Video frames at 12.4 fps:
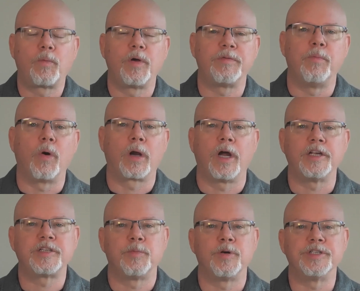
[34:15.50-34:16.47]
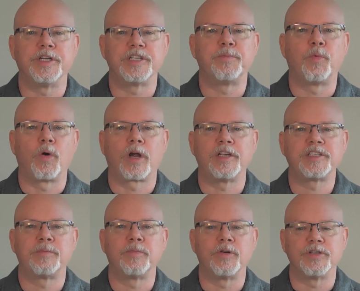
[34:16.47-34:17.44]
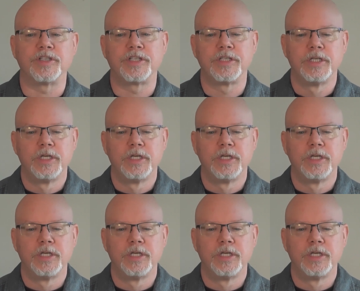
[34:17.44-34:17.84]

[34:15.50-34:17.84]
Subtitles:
with more customers and as more customers